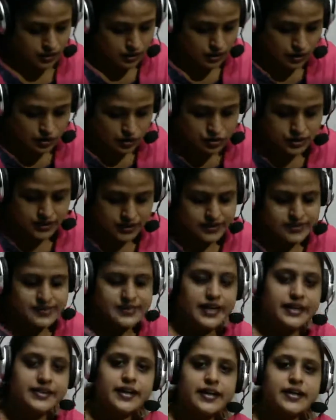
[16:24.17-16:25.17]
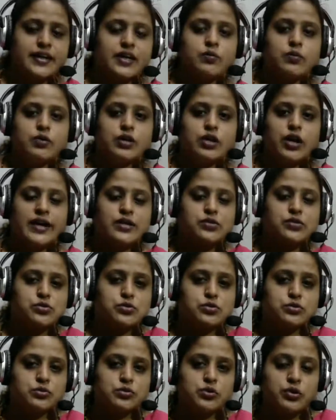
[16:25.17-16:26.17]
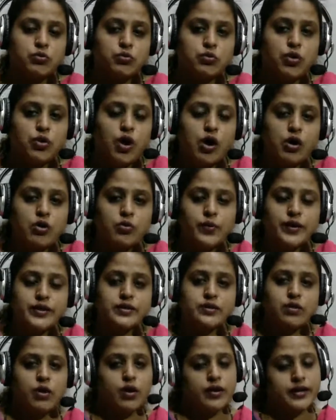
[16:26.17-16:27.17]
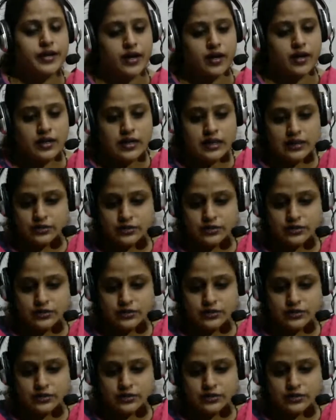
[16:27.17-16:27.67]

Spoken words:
So he said that he would like to talk with Oda.